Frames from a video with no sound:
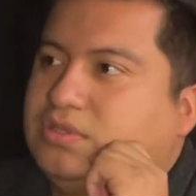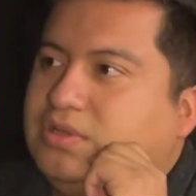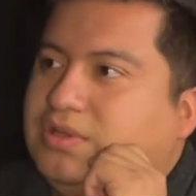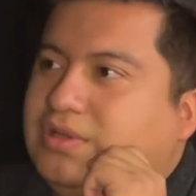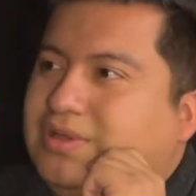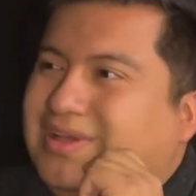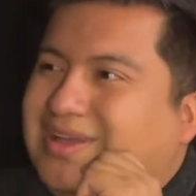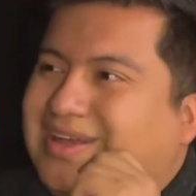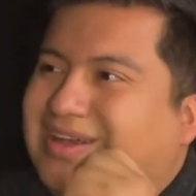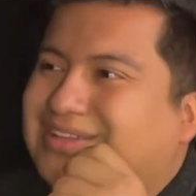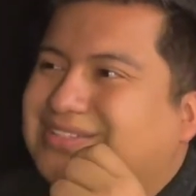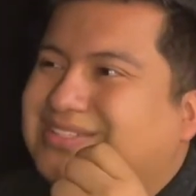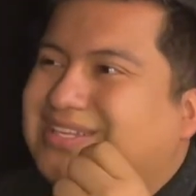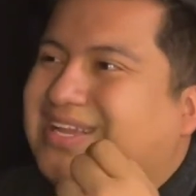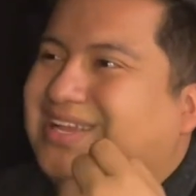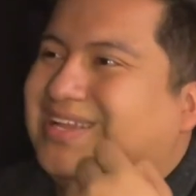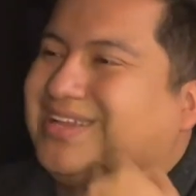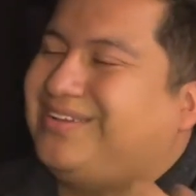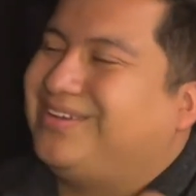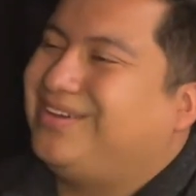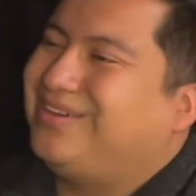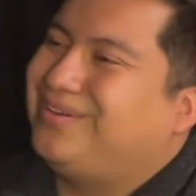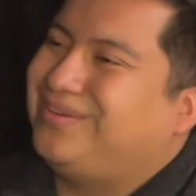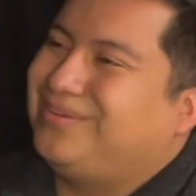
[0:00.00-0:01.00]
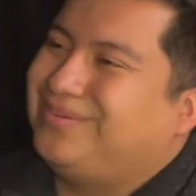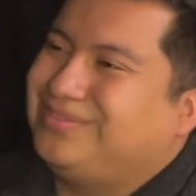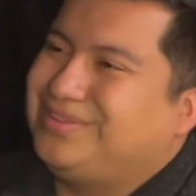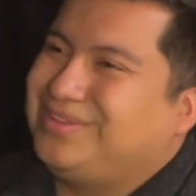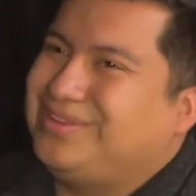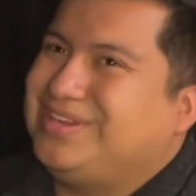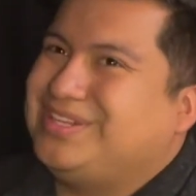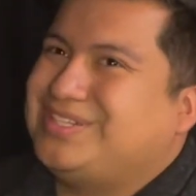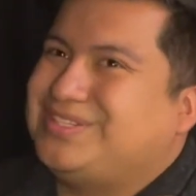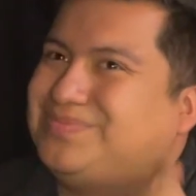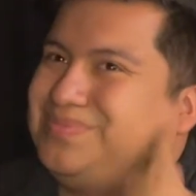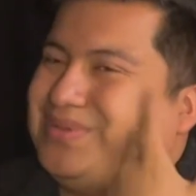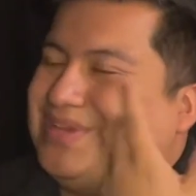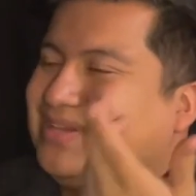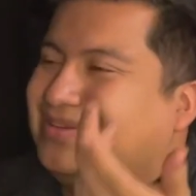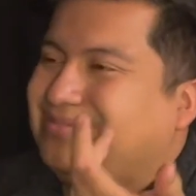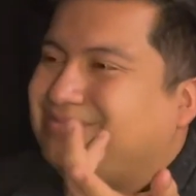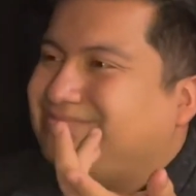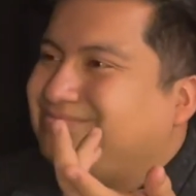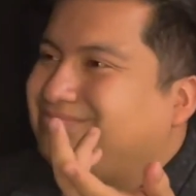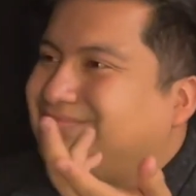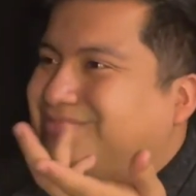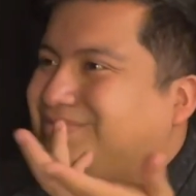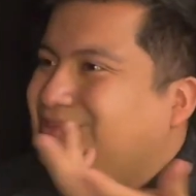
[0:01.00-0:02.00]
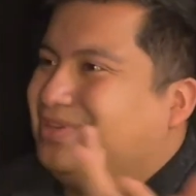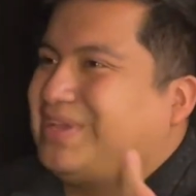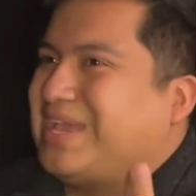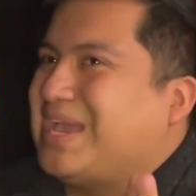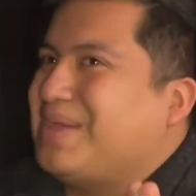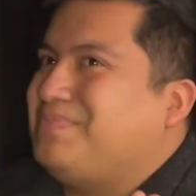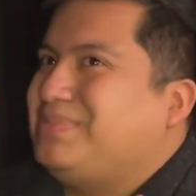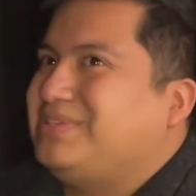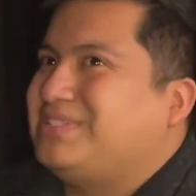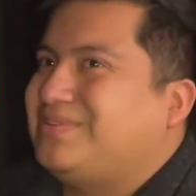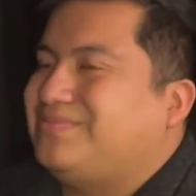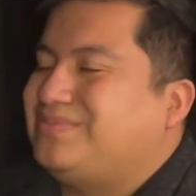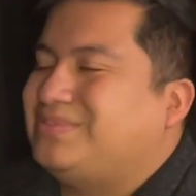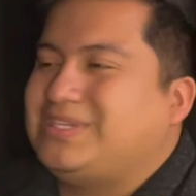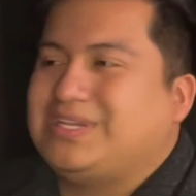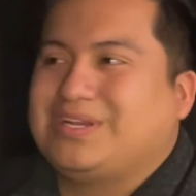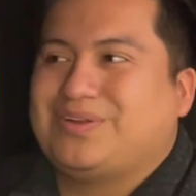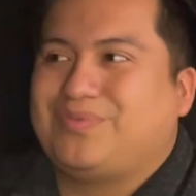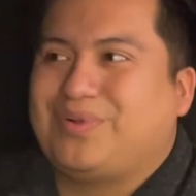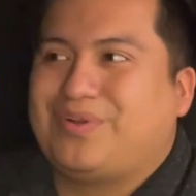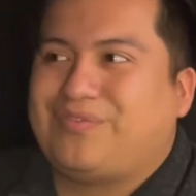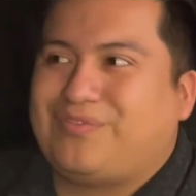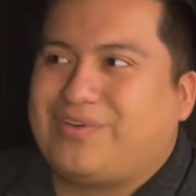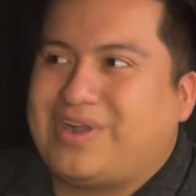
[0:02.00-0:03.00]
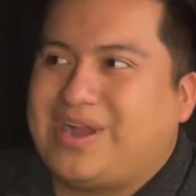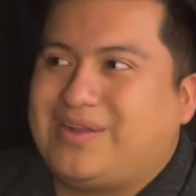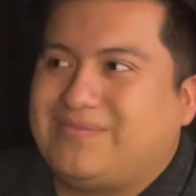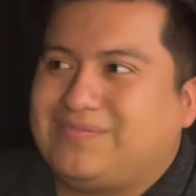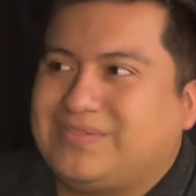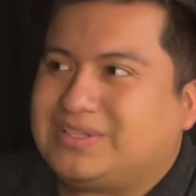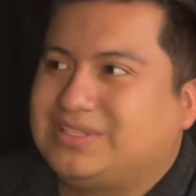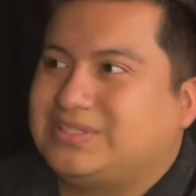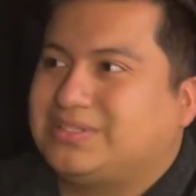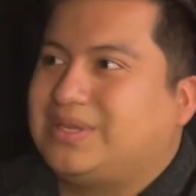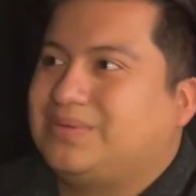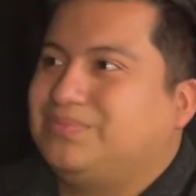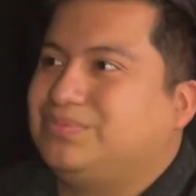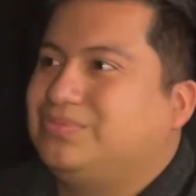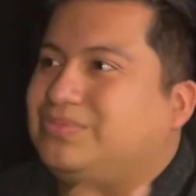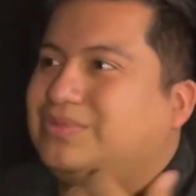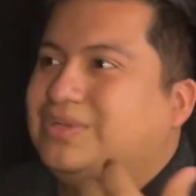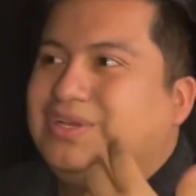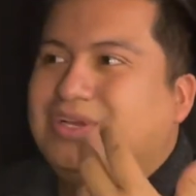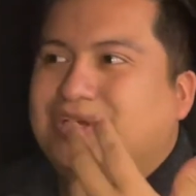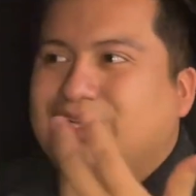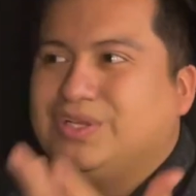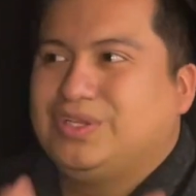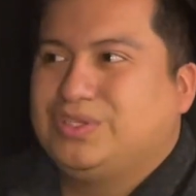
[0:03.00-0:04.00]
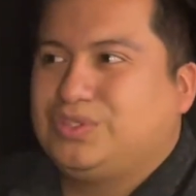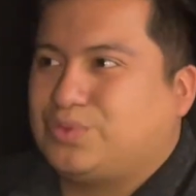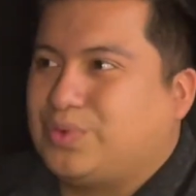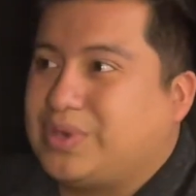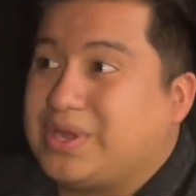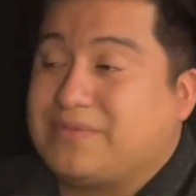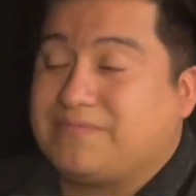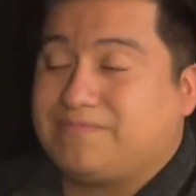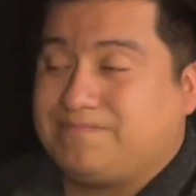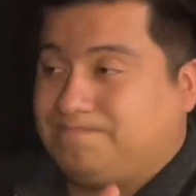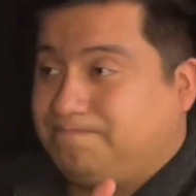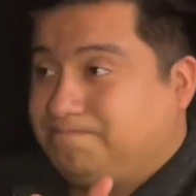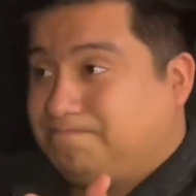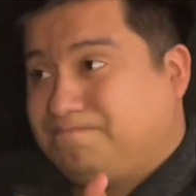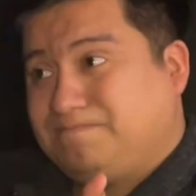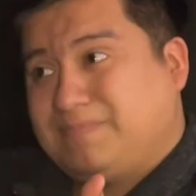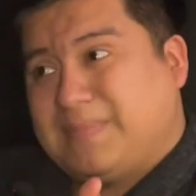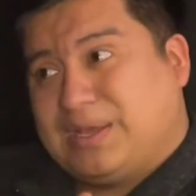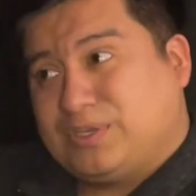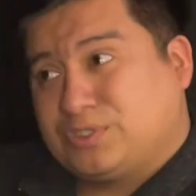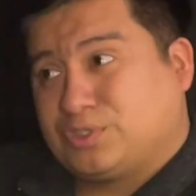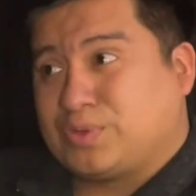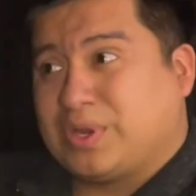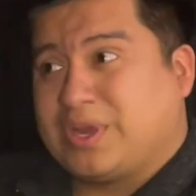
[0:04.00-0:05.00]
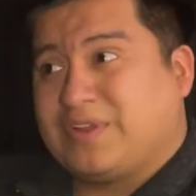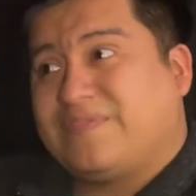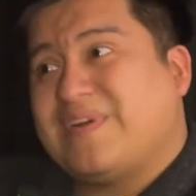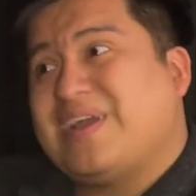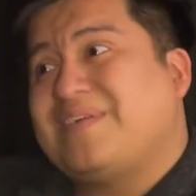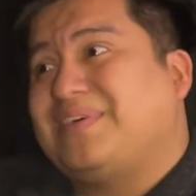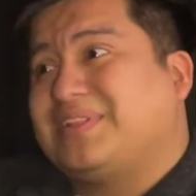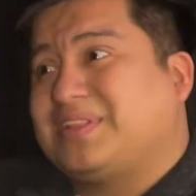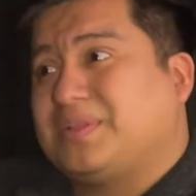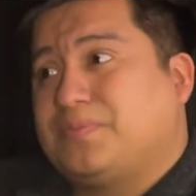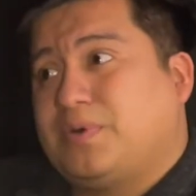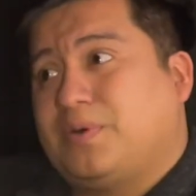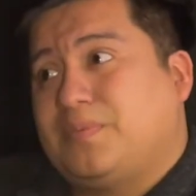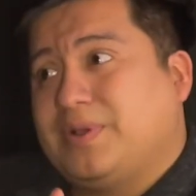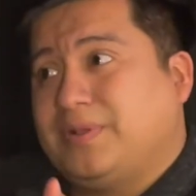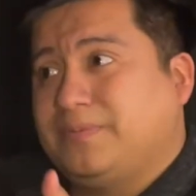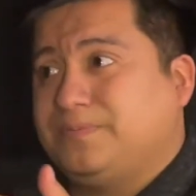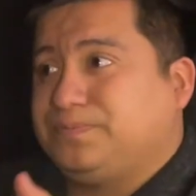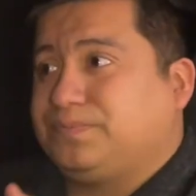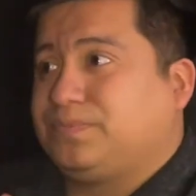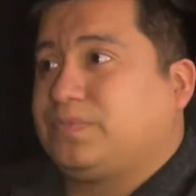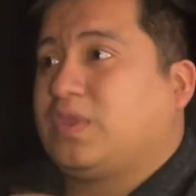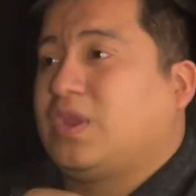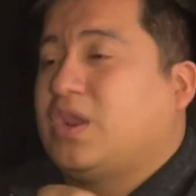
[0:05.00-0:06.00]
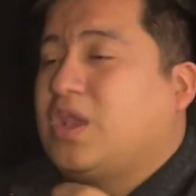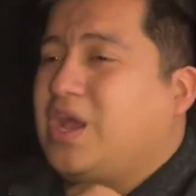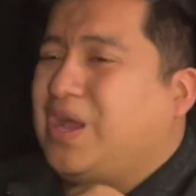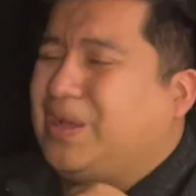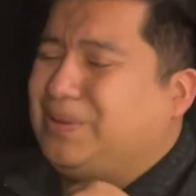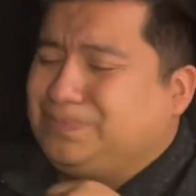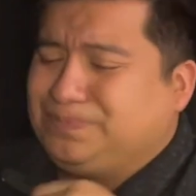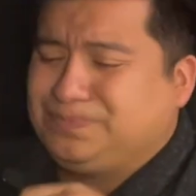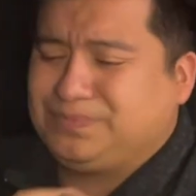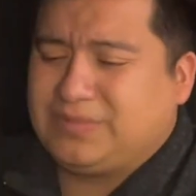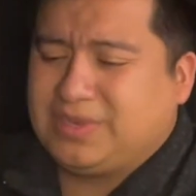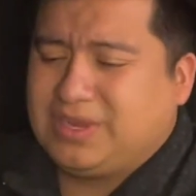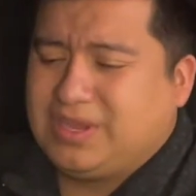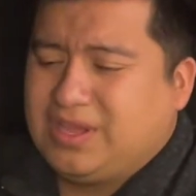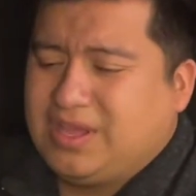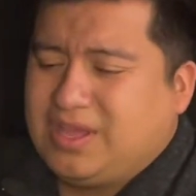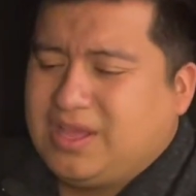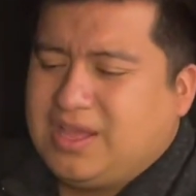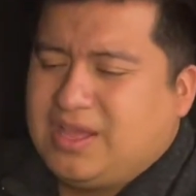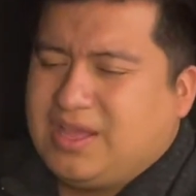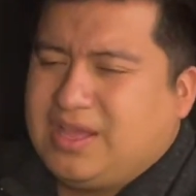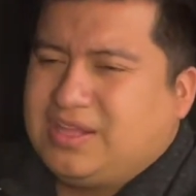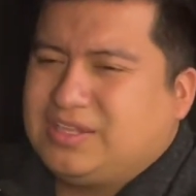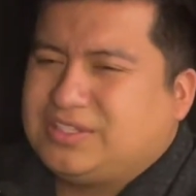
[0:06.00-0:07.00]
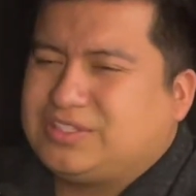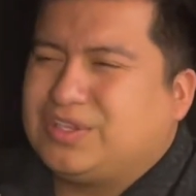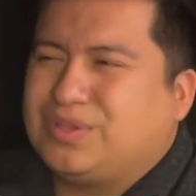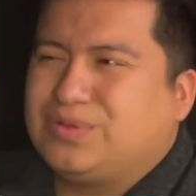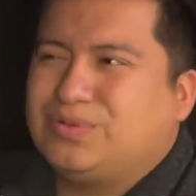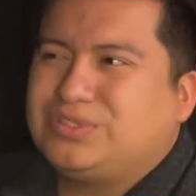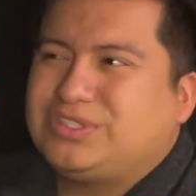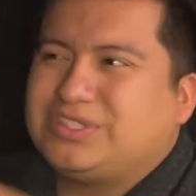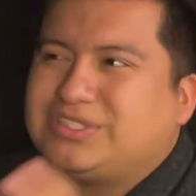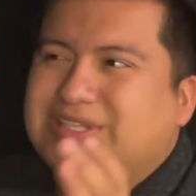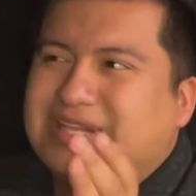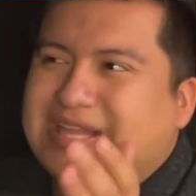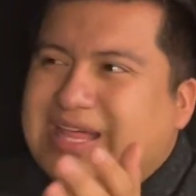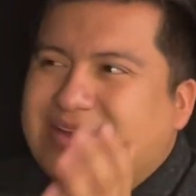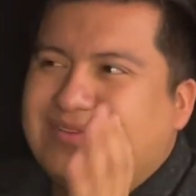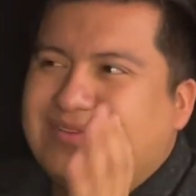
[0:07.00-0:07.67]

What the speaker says: Wow. I was like, oh, you can't be 17 and run for office. I was 25 at the moment. So there was just a lot of